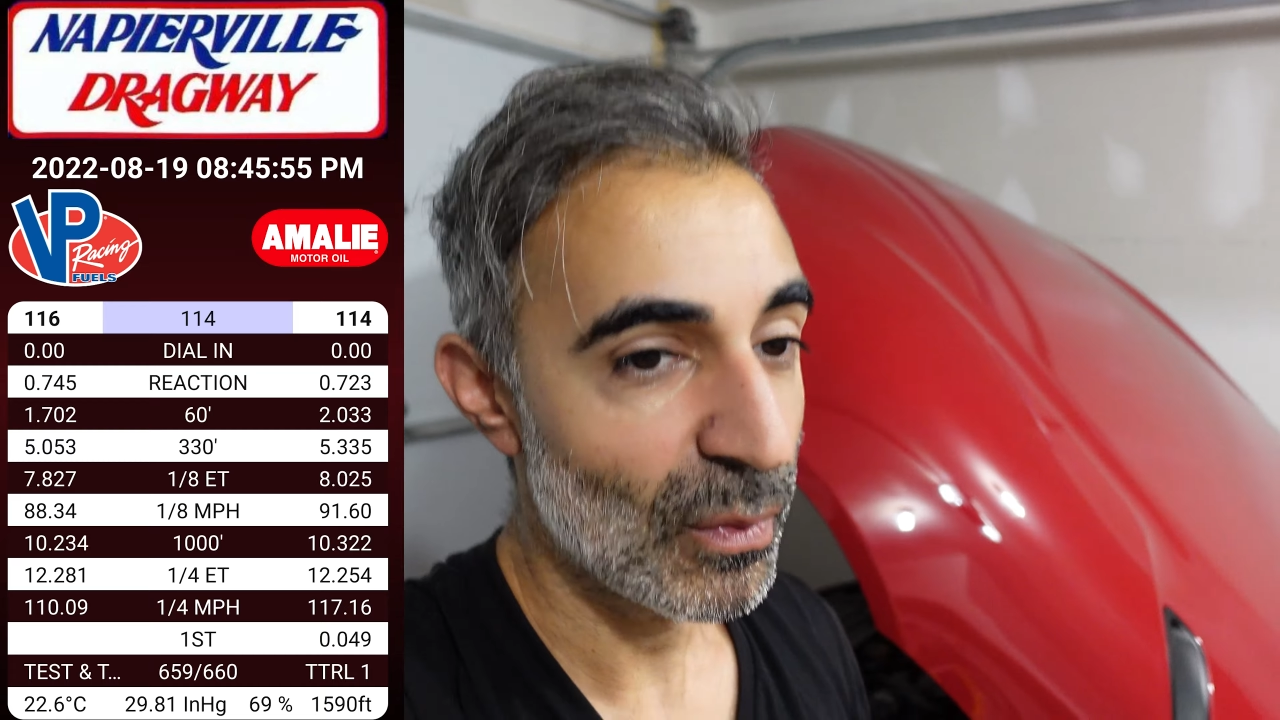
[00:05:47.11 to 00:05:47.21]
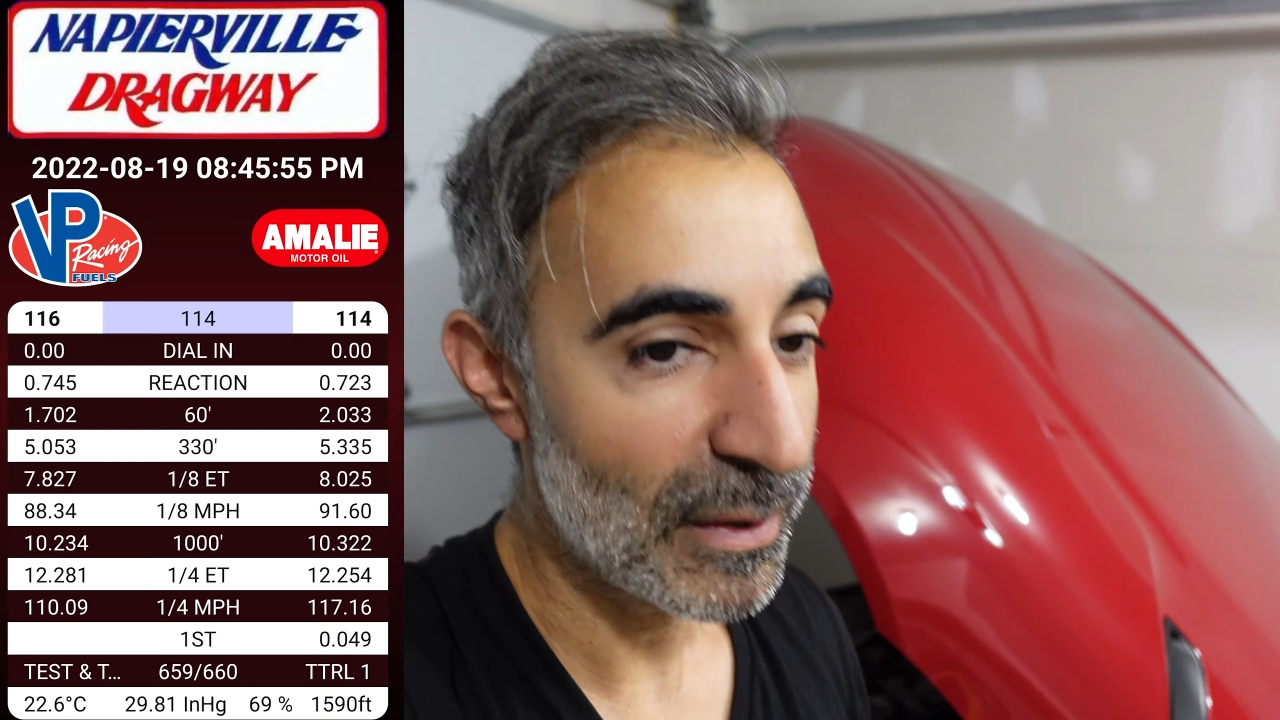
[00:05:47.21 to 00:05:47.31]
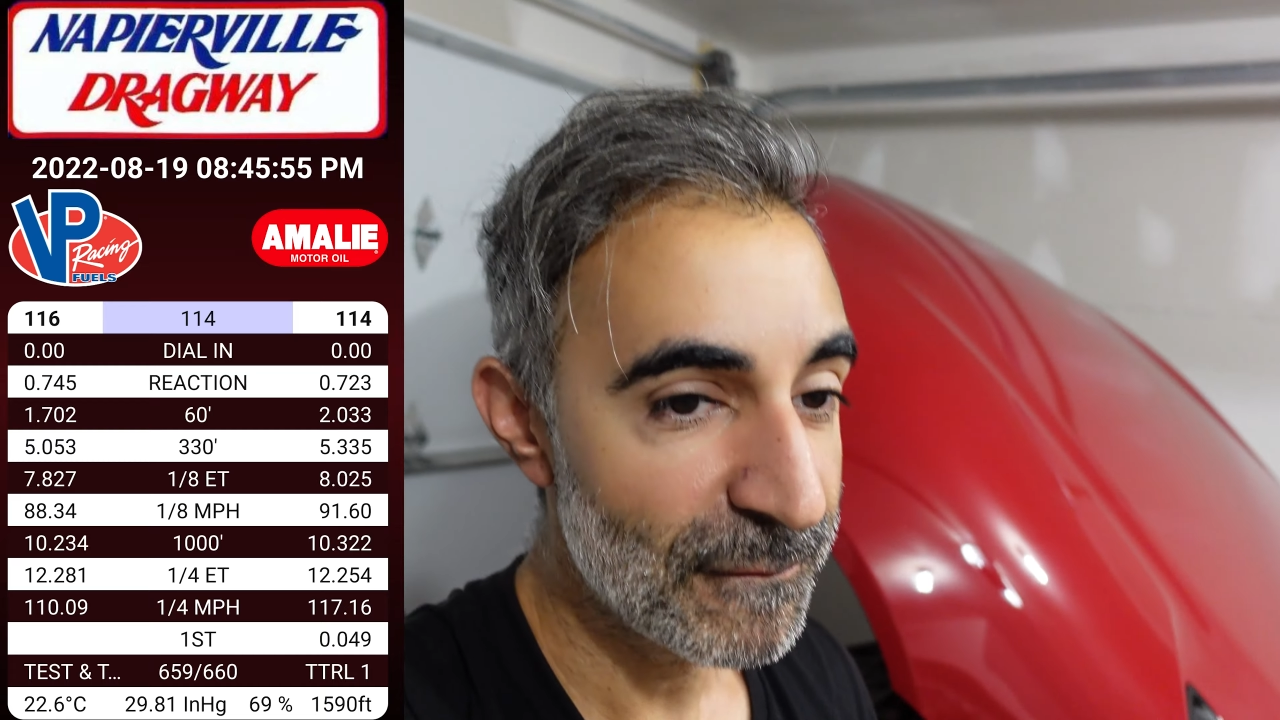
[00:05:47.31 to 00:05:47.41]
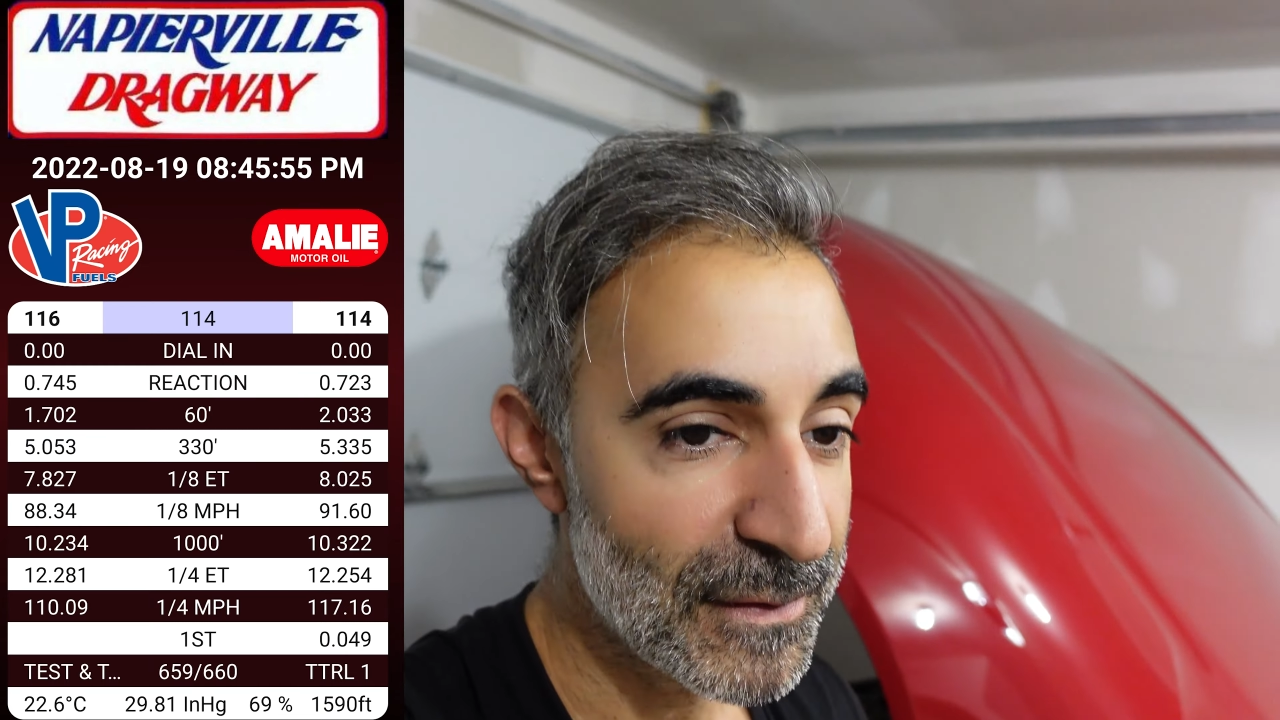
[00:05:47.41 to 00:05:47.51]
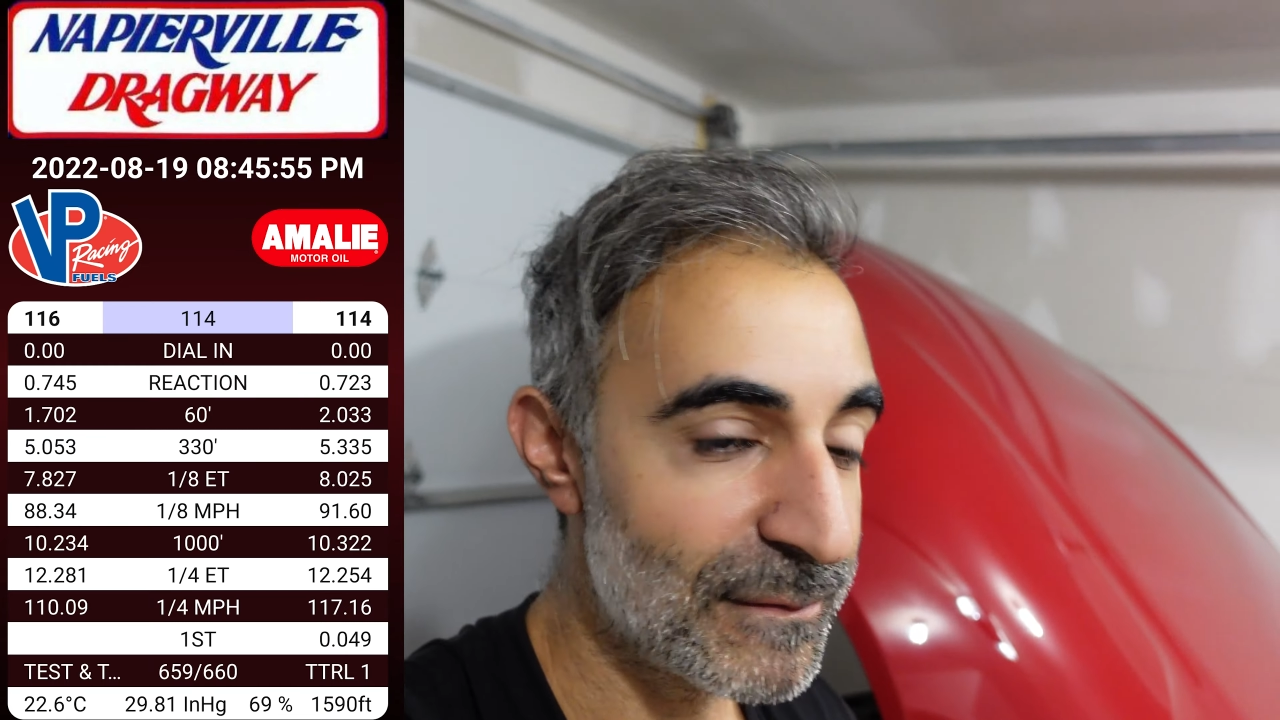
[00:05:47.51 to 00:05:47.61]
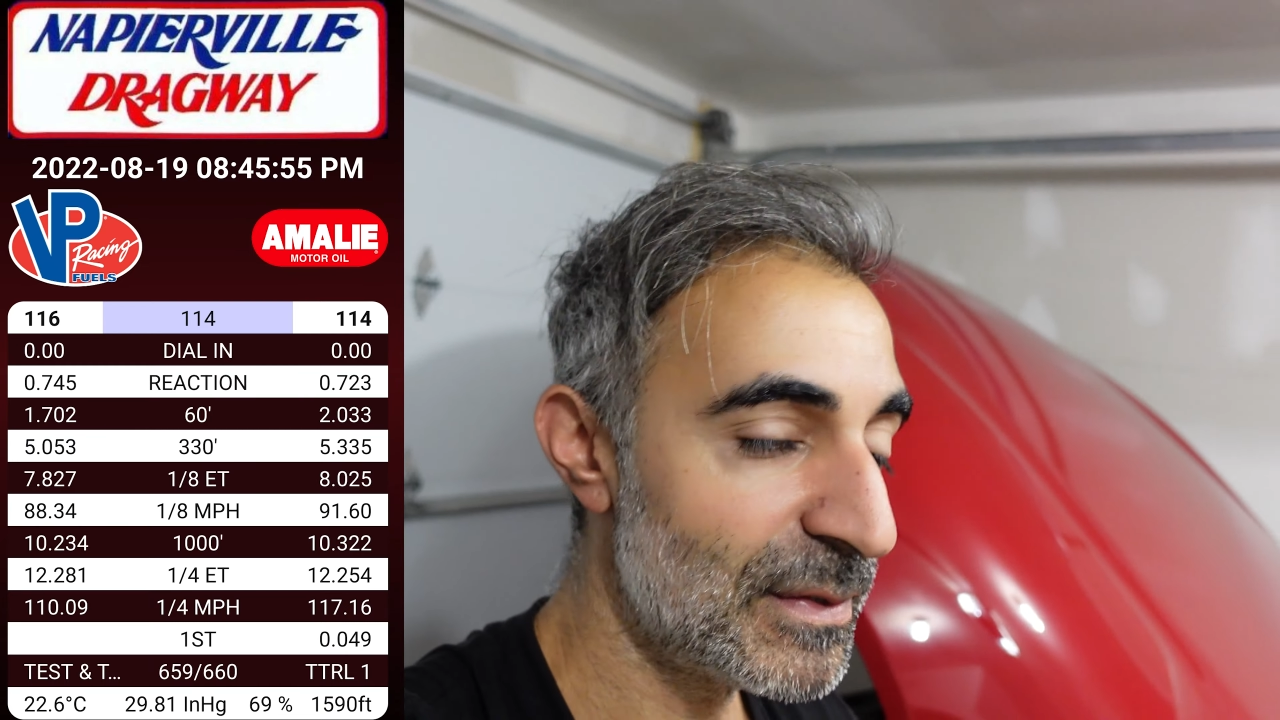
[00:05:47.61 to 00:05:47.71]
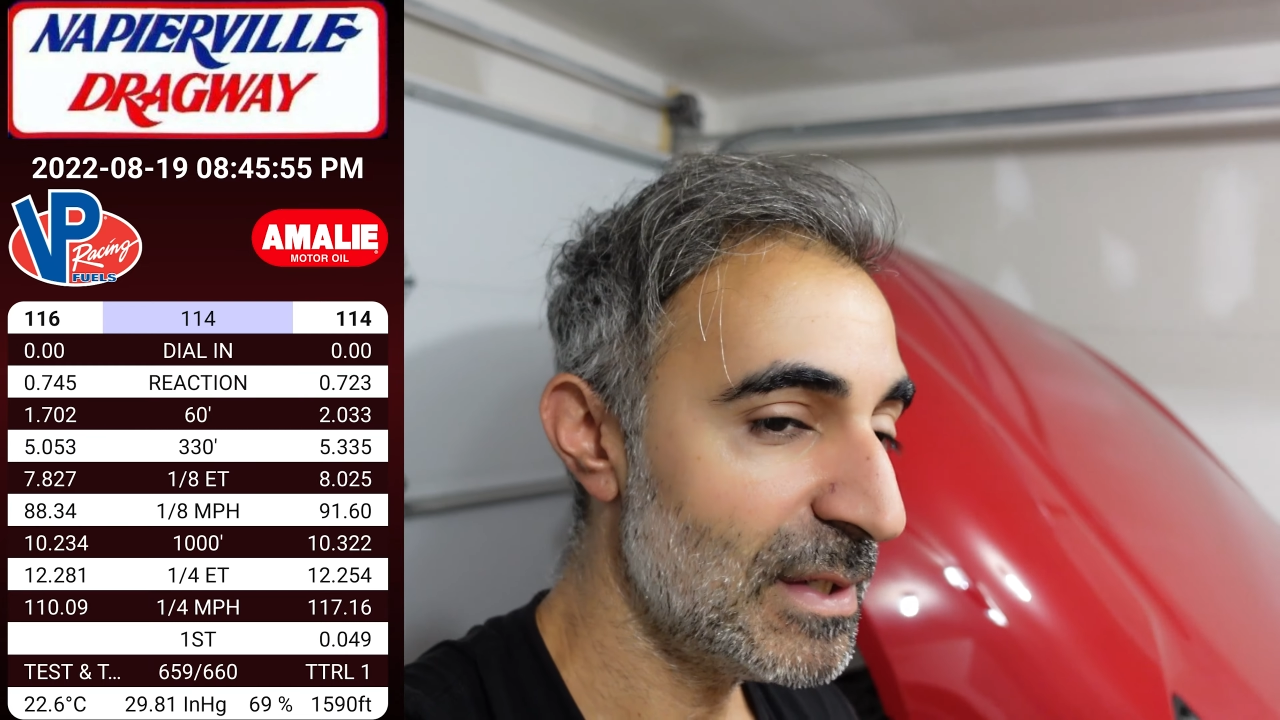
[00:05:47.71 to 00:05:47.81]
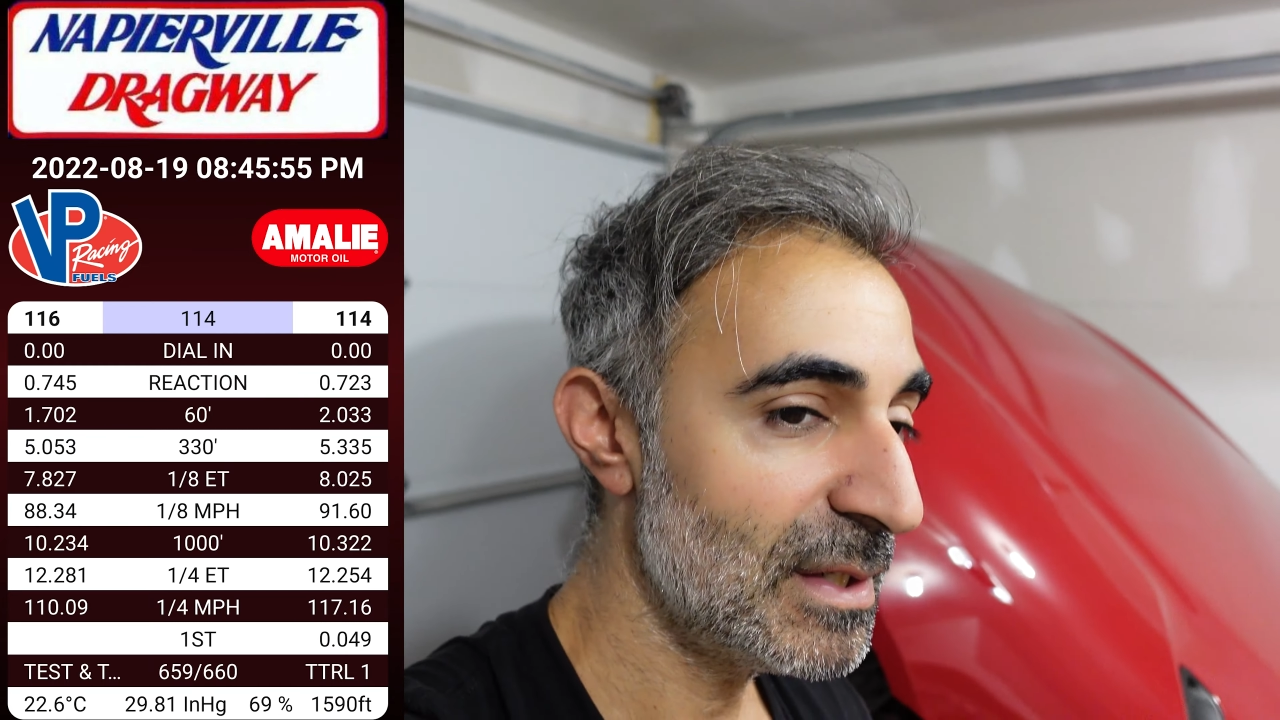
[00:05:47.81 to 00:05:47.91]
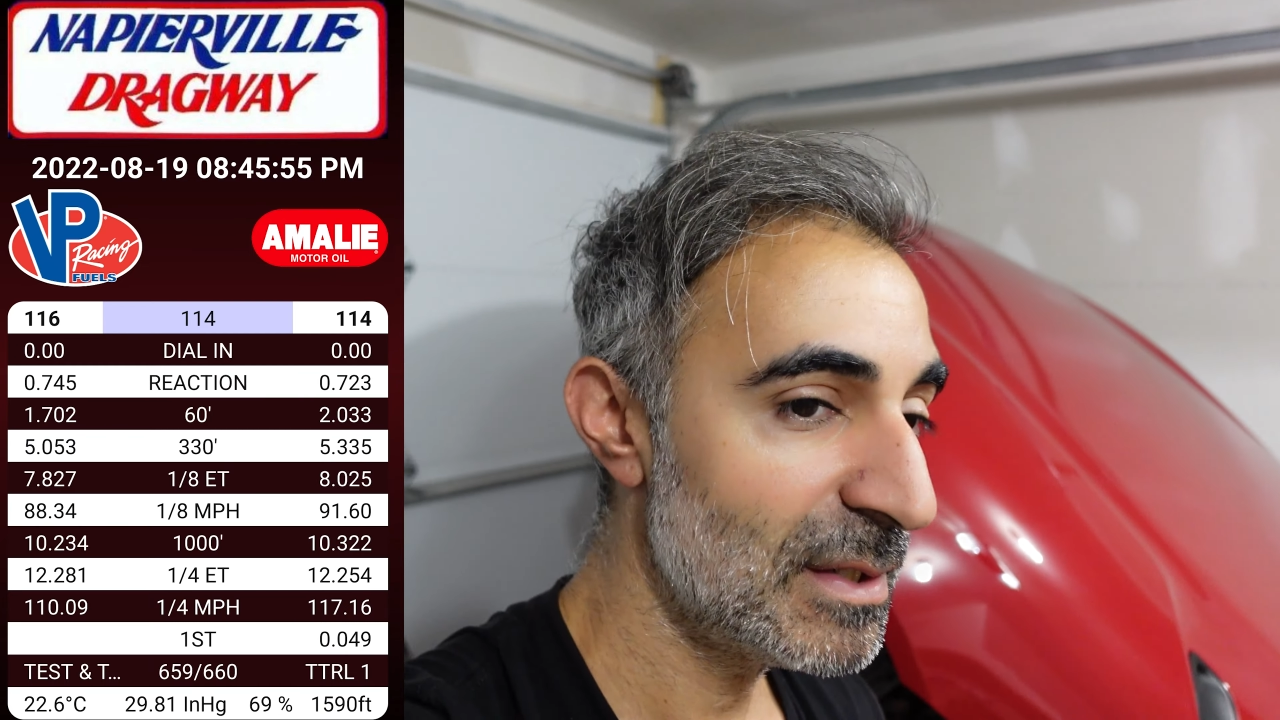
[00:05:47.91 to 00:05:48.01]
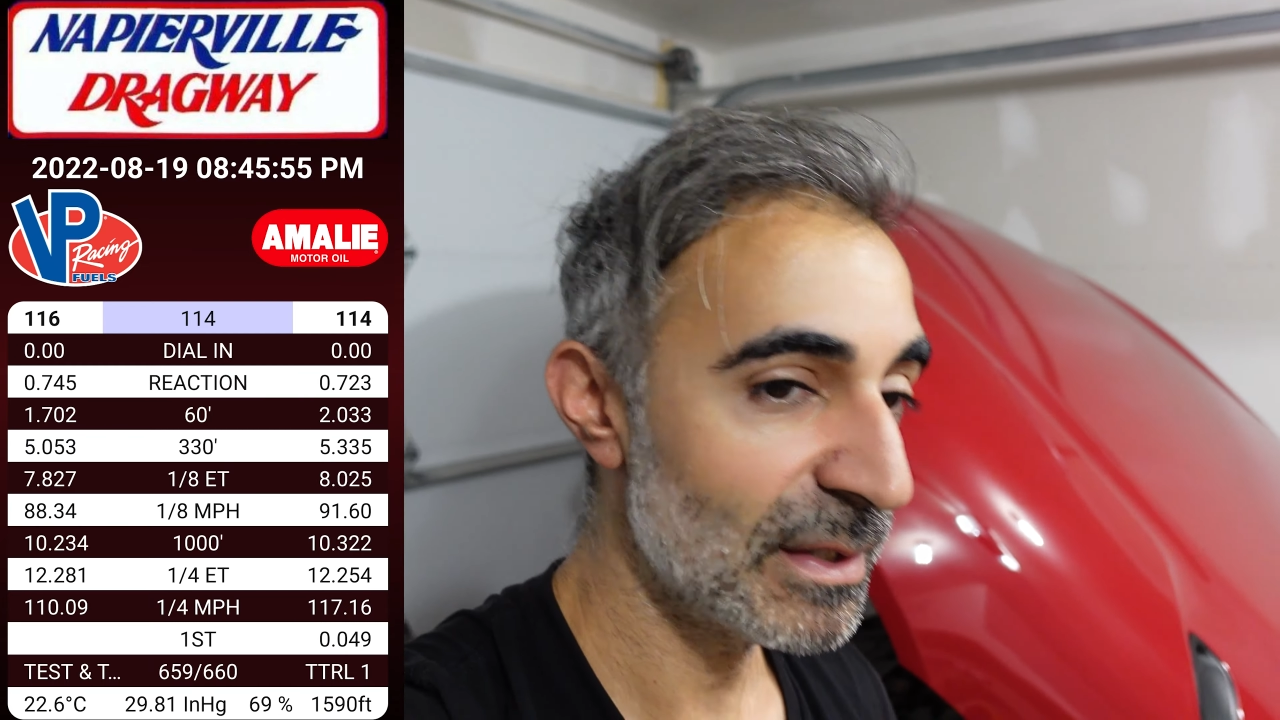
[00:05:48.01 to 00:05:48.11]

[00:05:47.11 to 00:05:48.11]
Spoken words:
115,